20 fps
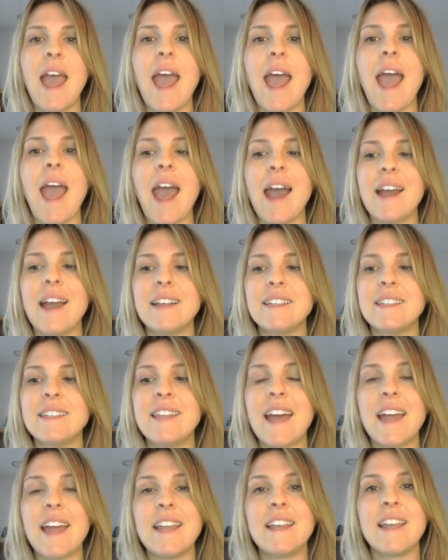And
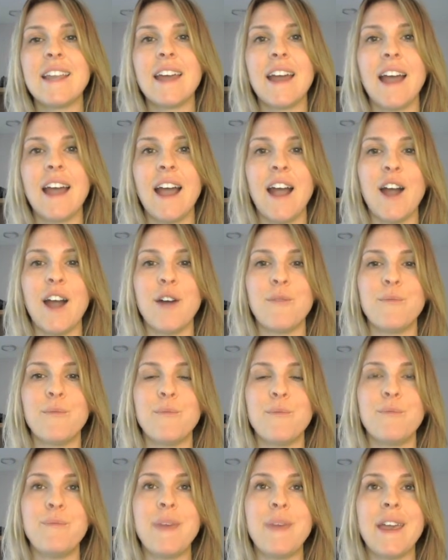
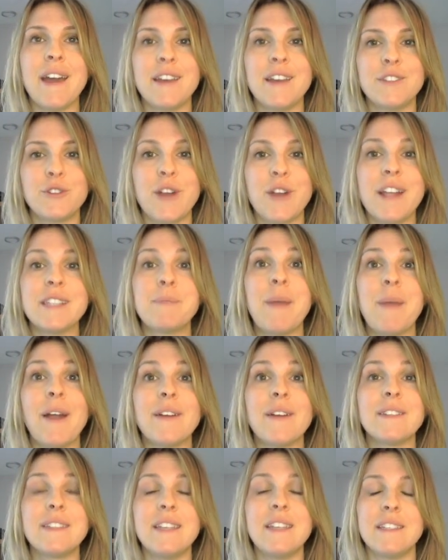then because
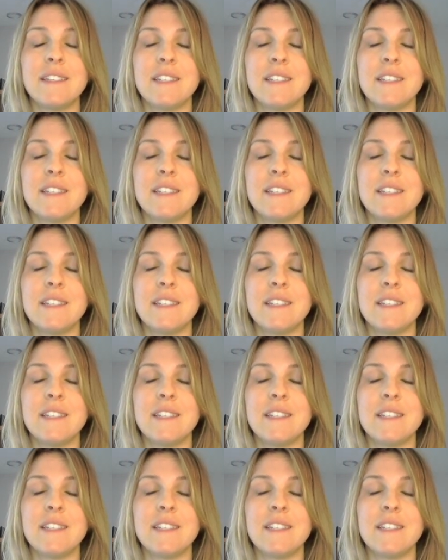transparency